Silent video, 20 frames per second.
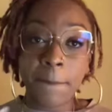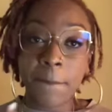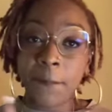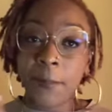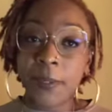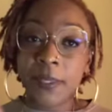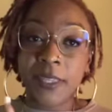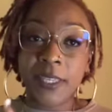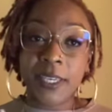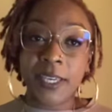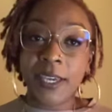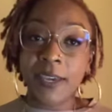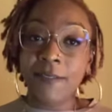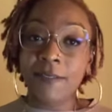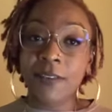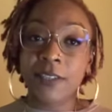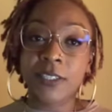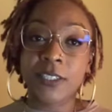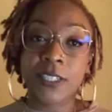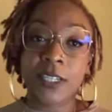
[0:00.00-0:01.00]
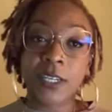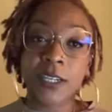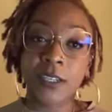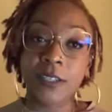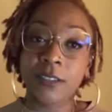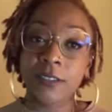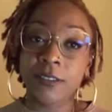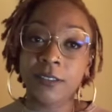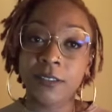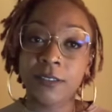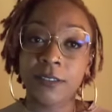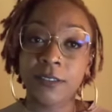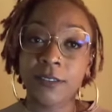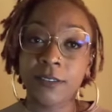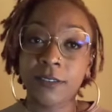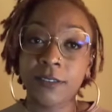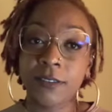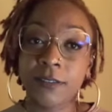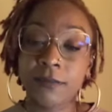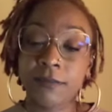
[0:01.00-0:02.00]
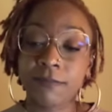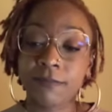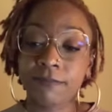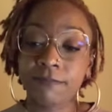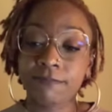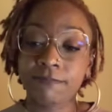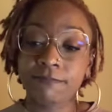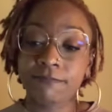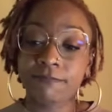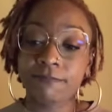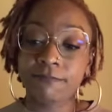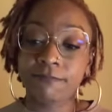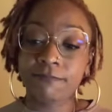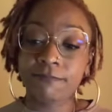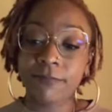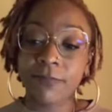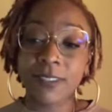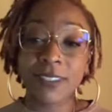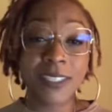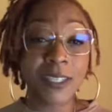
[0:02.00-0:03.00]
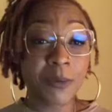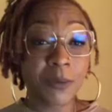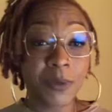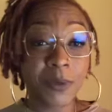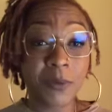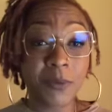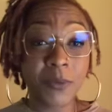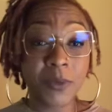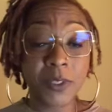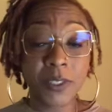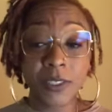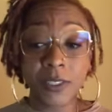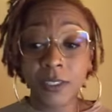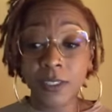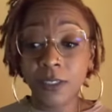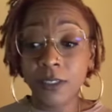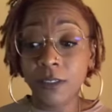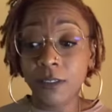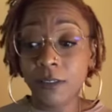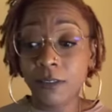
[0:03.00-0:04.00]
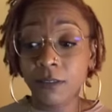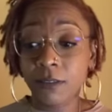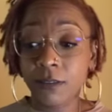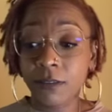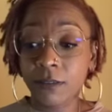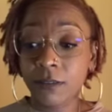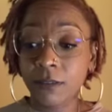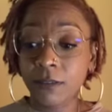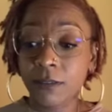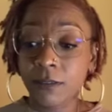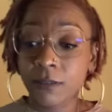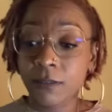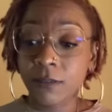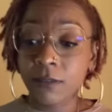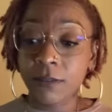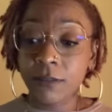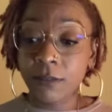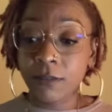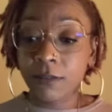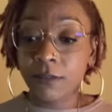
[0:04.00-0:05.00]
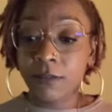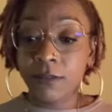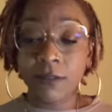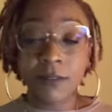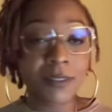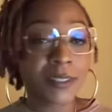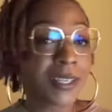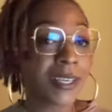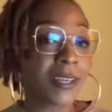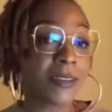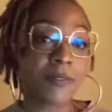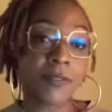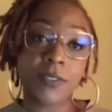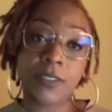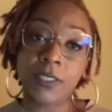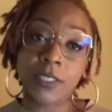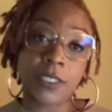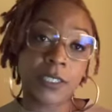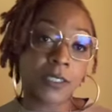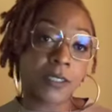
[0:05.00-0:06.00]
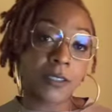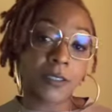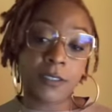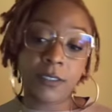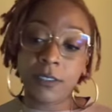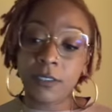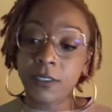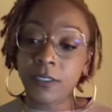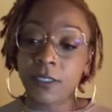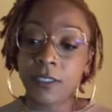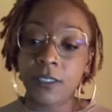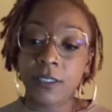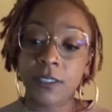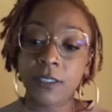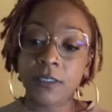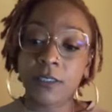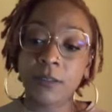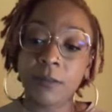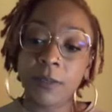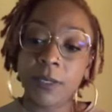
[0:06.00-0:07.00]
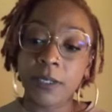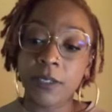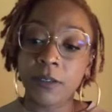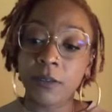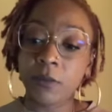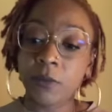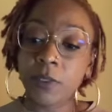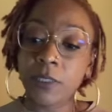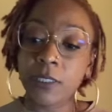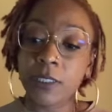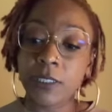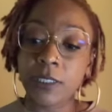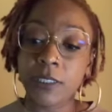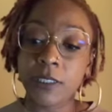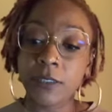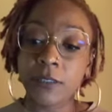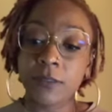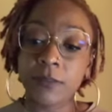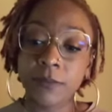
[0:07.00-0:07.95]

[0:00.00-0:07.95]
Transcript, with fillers: but they haven't changed. Is that what I'm really seeing? They haven't changed. Just so some of y'all dealing with Leo.